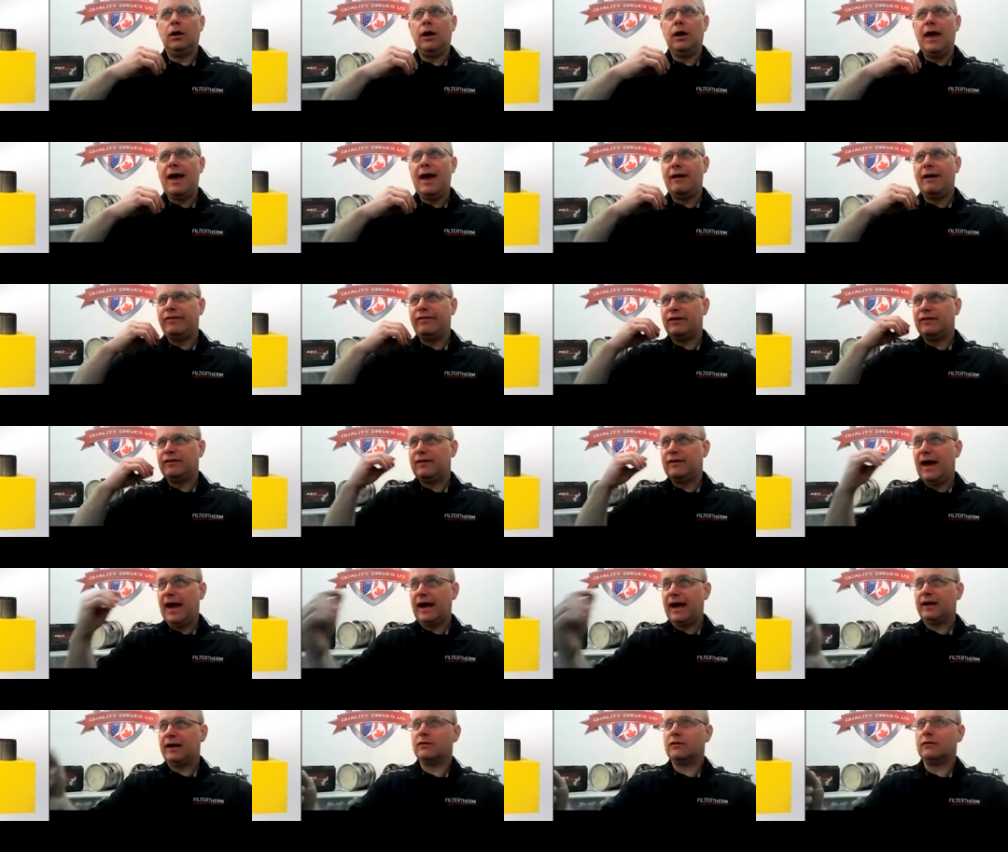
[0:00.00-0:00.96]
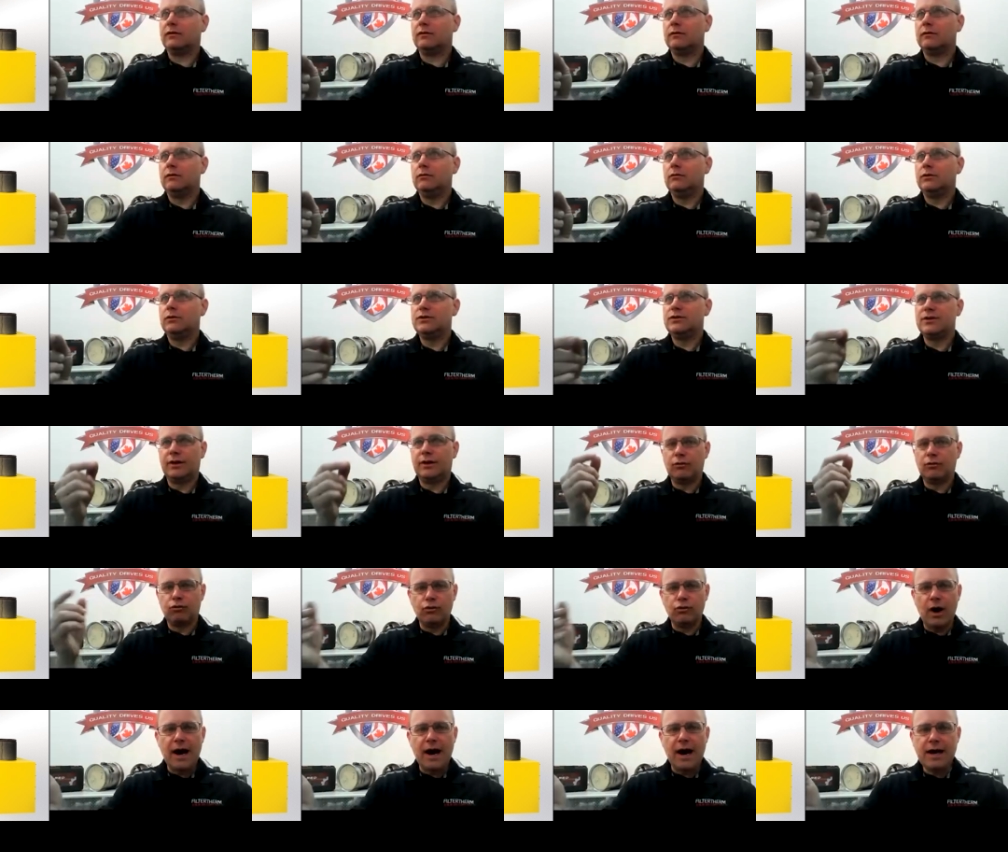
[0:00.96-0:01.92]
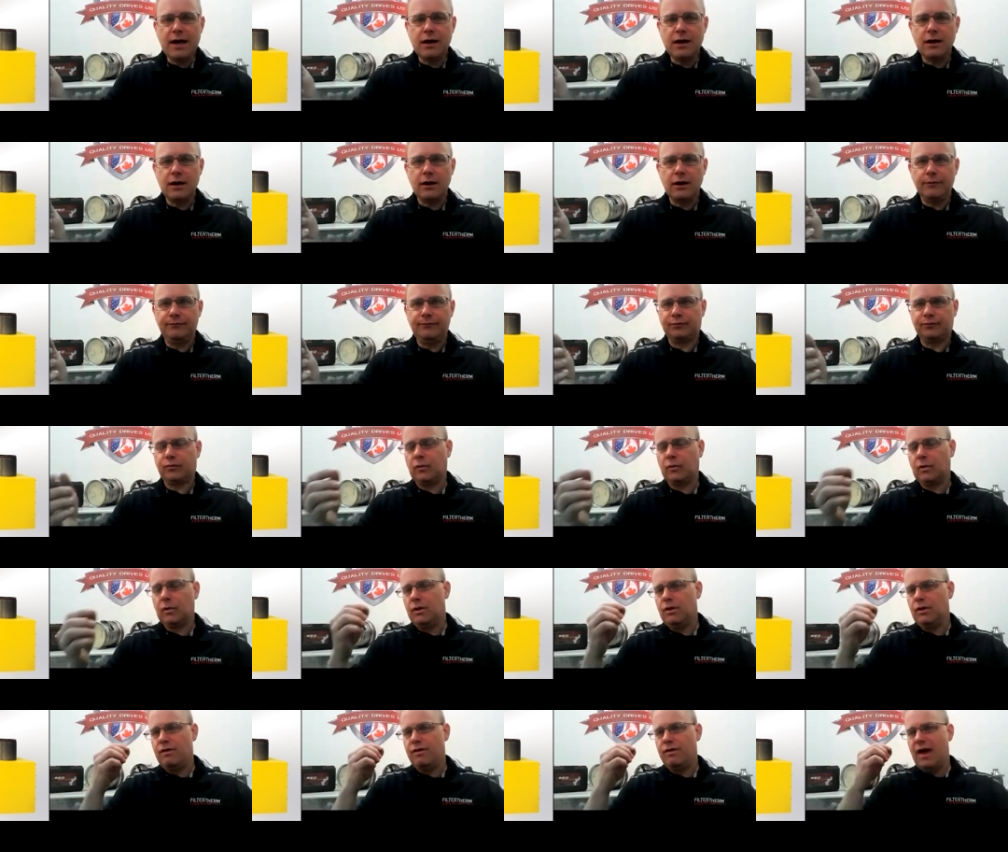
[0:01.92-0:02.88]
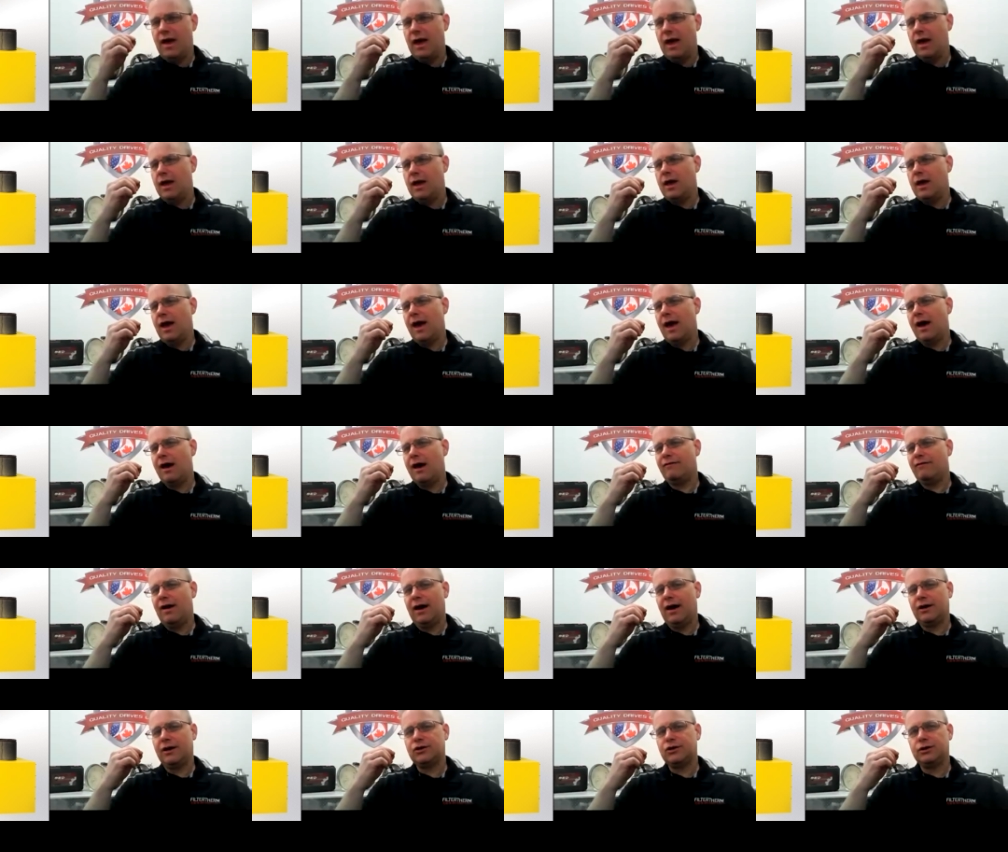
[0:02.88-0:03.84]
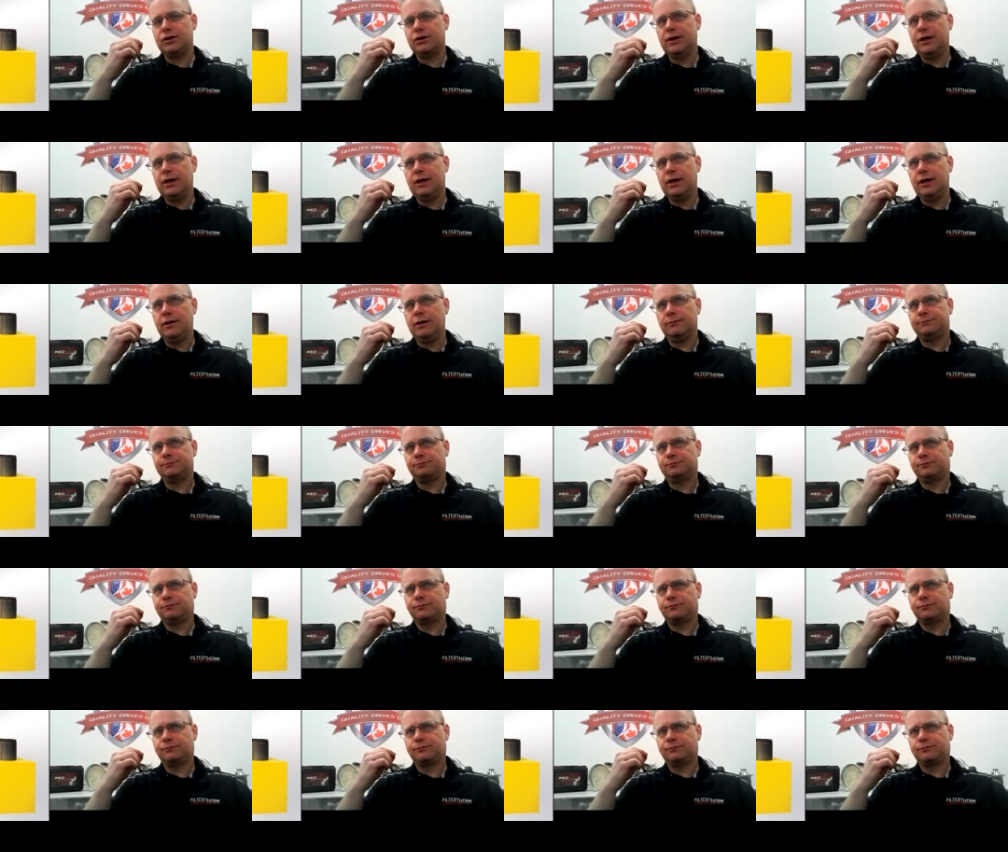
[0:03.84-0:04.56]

FSX, which is on the right, they have actually